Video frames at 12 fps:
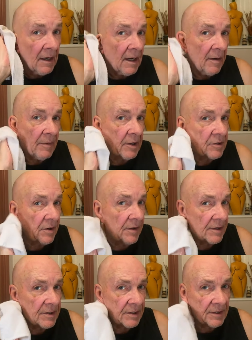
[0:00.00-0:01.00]
I make sure
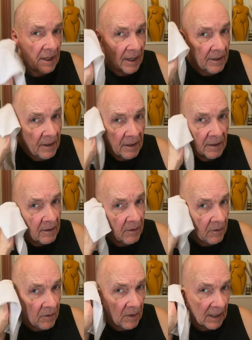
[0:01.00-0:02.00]
this is done
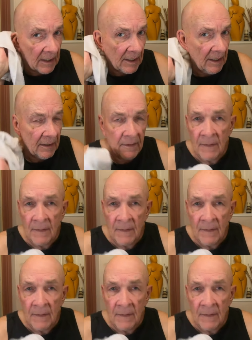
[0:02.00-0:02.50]
correctly.